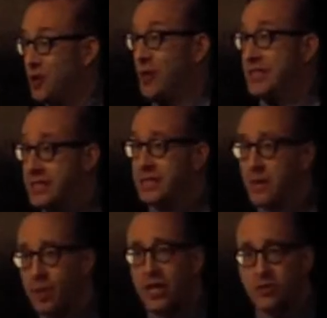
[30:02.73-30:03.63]
So no one
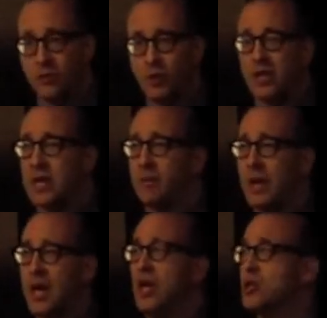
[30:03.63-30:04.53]
did double entry
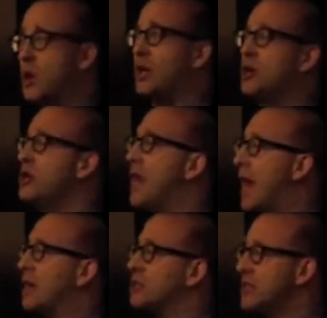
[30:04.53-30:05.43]
bookkeeping, so I
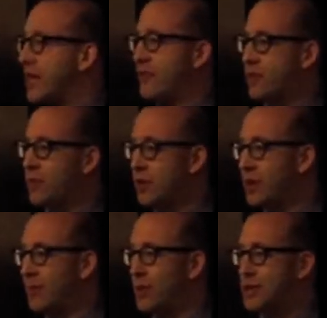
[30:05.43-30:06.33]
couldn't actually get the
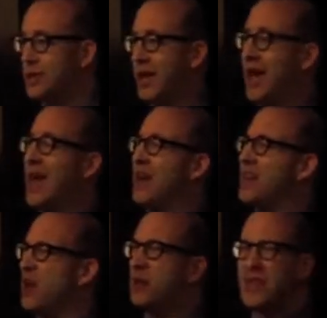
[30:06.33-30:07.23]
real numbers.
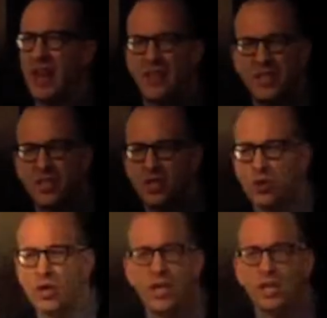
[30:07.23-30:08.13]
Not only that, this is
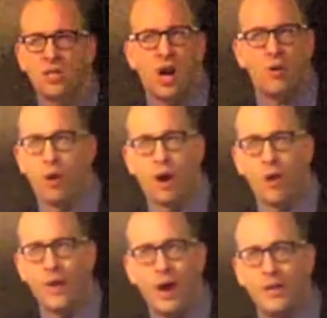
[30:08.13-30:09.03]
a tricky genre.
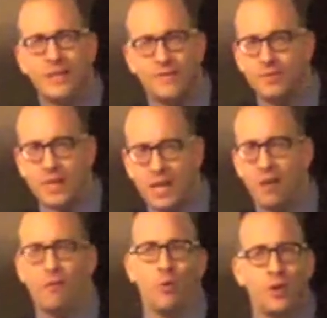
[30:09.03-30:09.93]
Huh? We always have to be
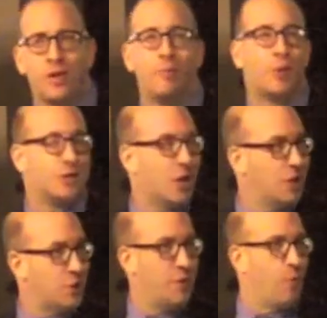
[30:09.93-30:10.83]
careful with numbers.
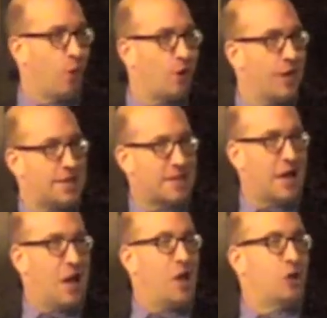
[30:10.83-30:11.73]
So he more or
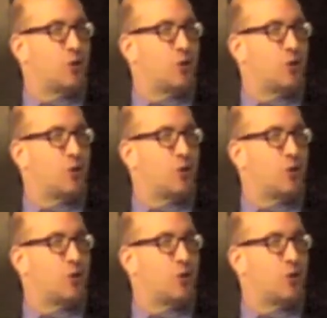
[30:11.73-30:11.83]
less